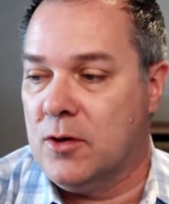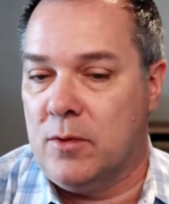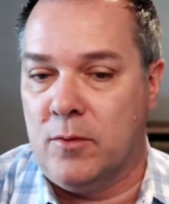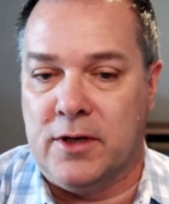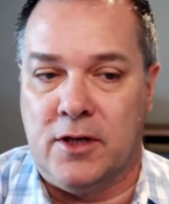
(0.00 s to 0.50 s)
that
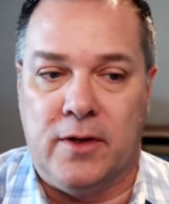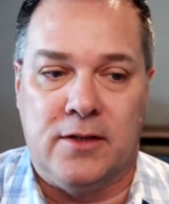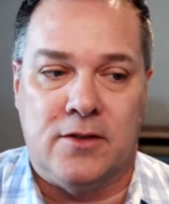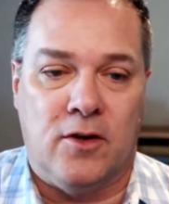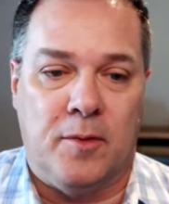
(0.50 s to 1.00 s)
we were doing.
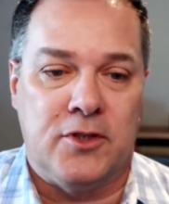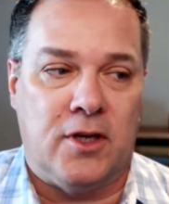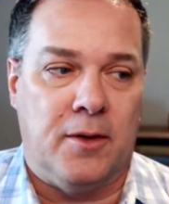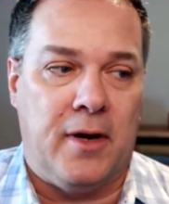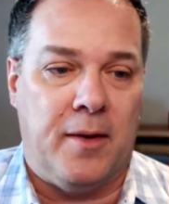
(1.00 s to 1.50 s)
So I'm just
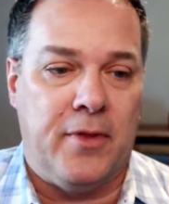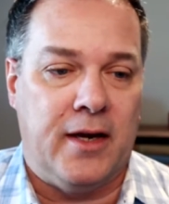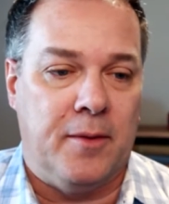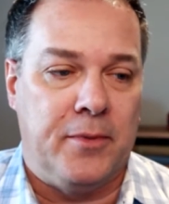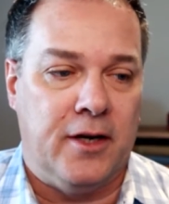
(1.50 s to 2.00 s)
going to pop
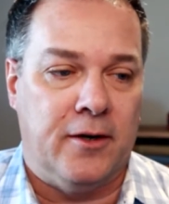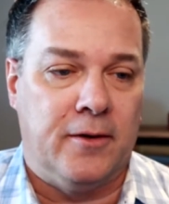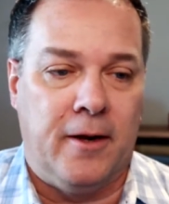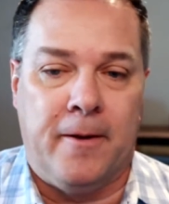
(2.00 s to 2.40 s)
that up here,